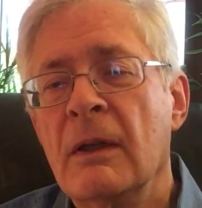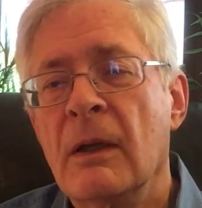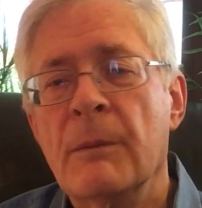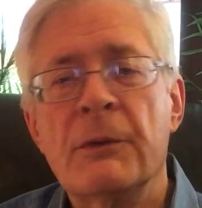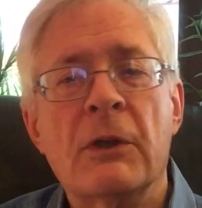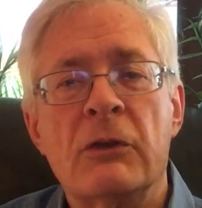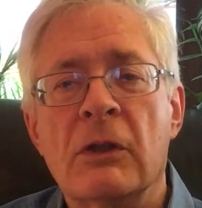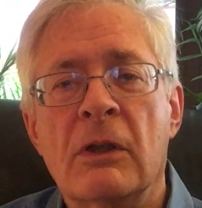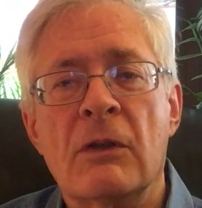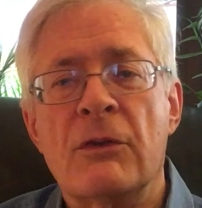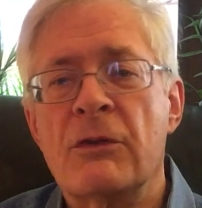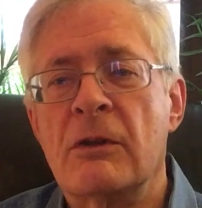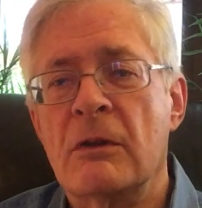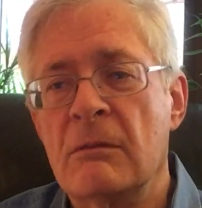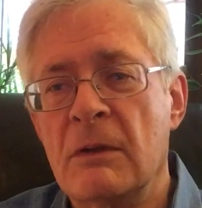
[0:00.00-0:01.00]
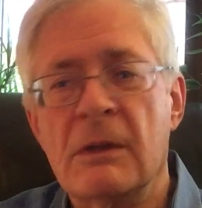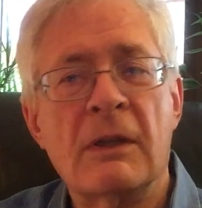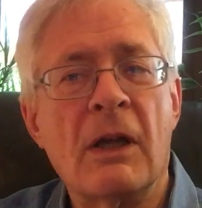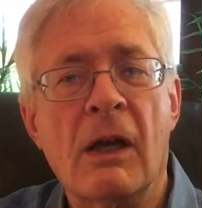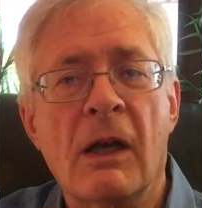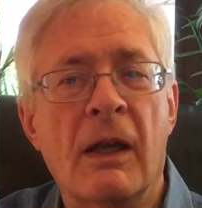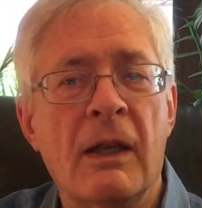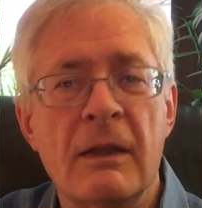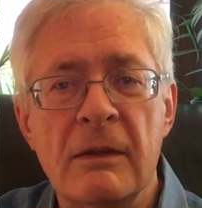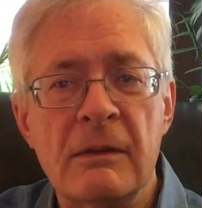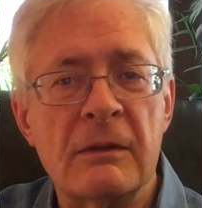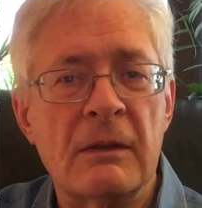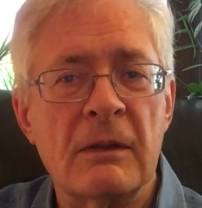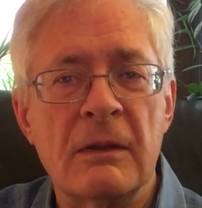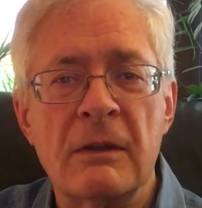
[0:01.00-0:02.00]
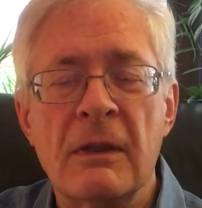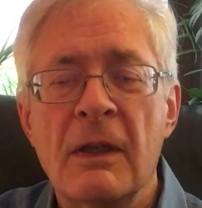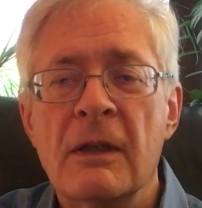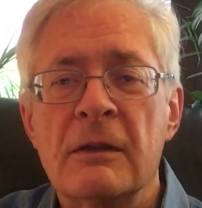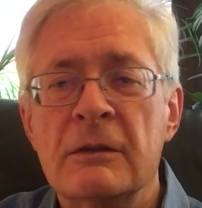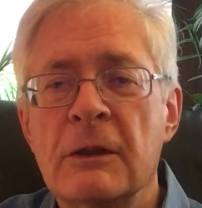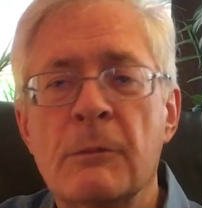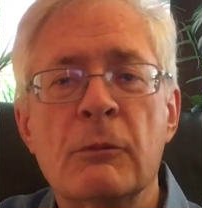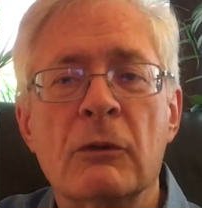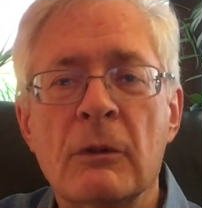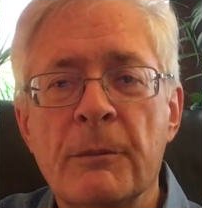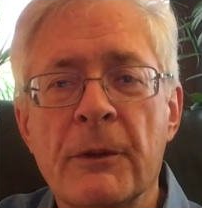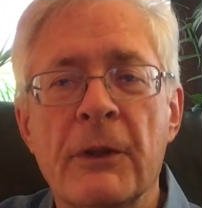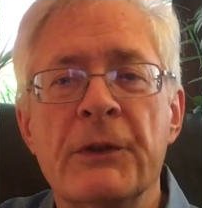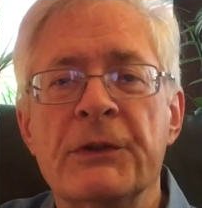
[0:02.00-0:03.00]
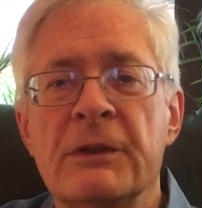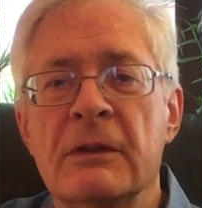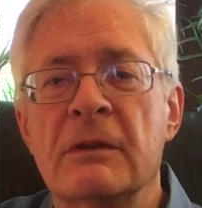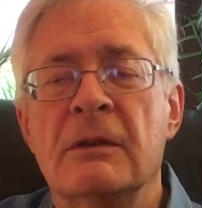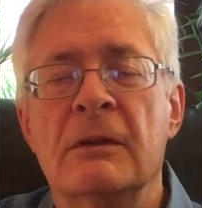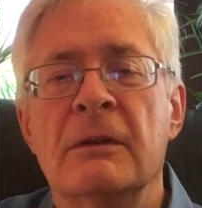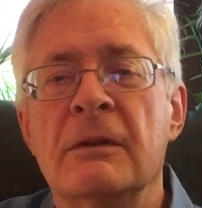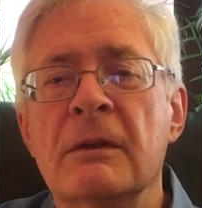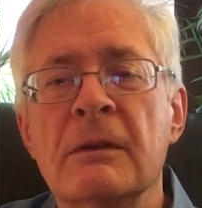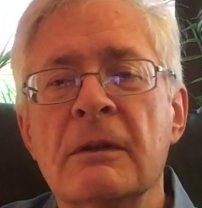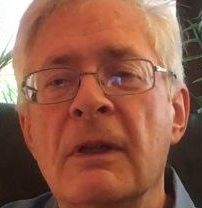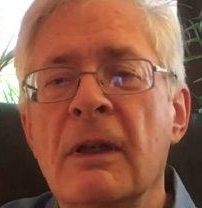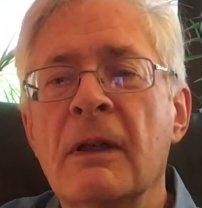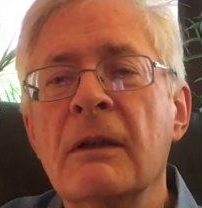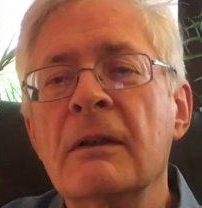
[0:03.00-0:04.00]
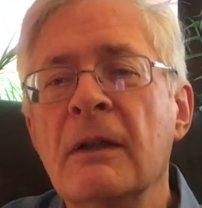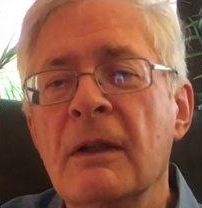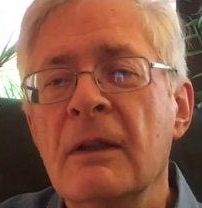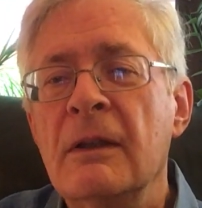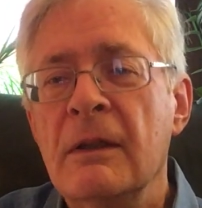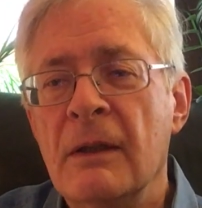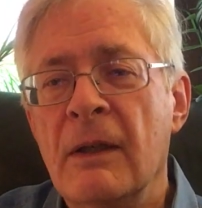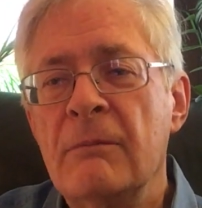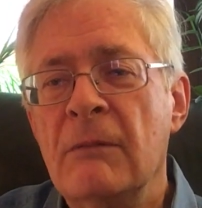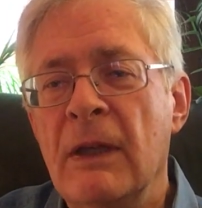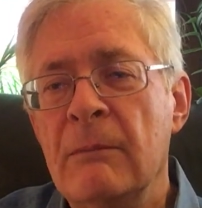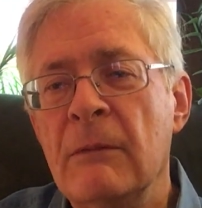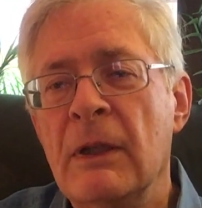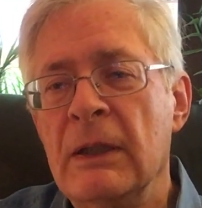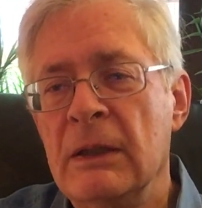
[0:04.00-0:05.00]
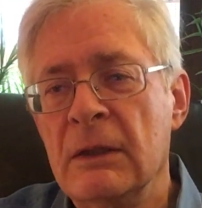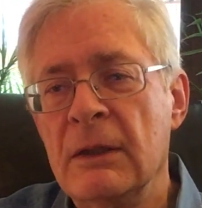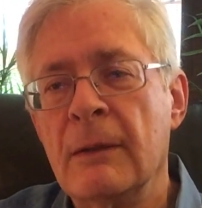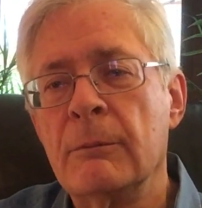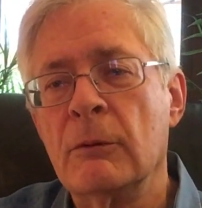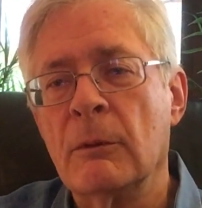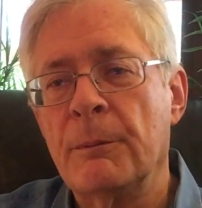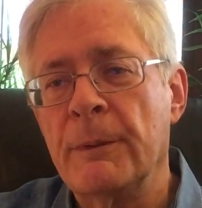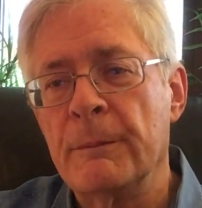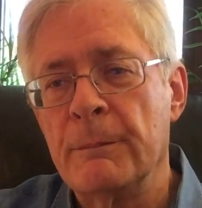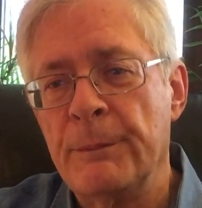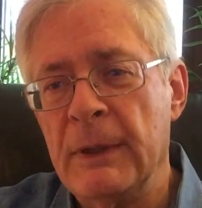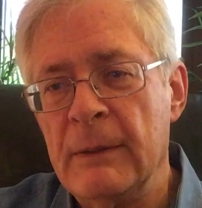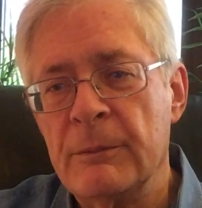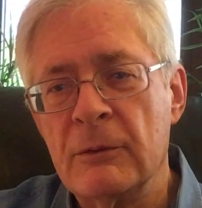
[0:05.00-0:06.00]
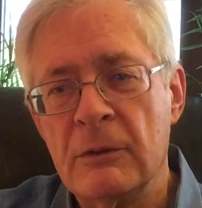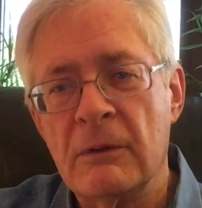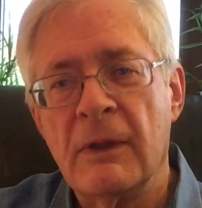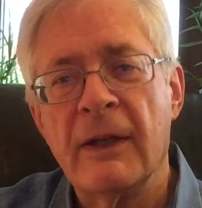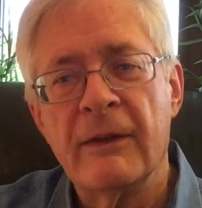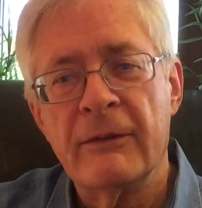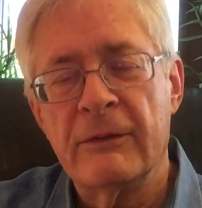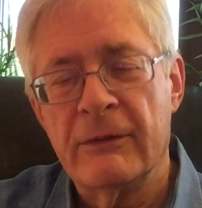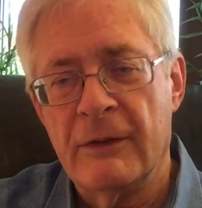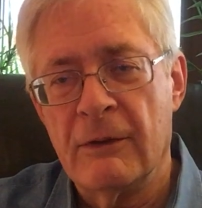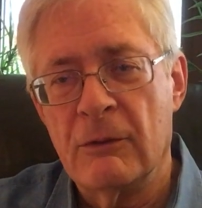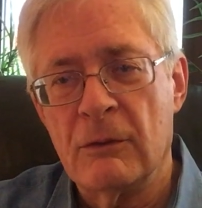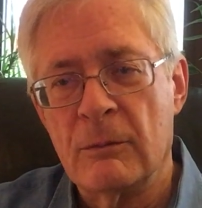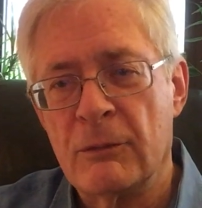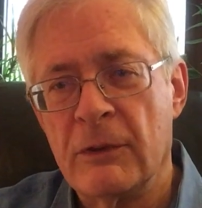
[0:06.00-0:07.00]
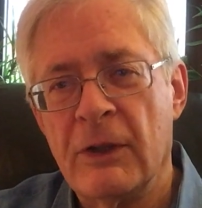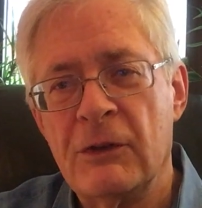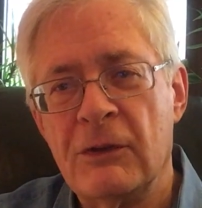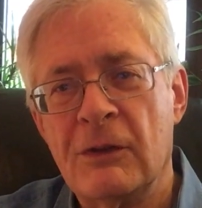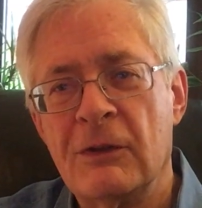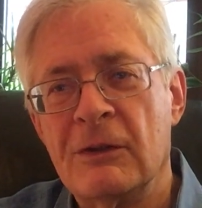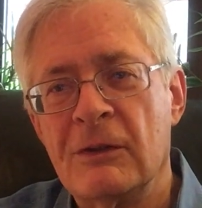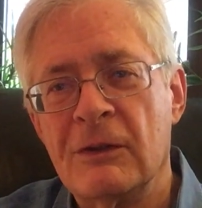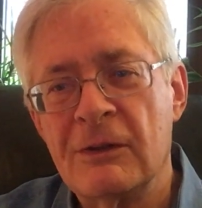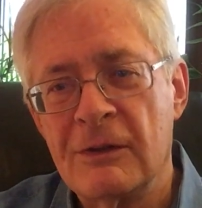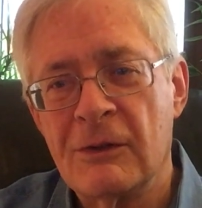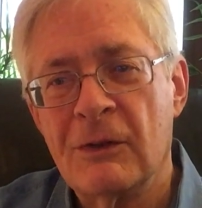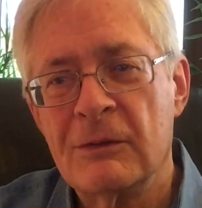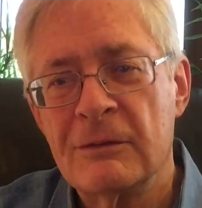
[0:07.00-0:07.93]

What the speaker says: I'm such a considerate, kind, liberal person. Well, I met many liberal people who have their own prejudices.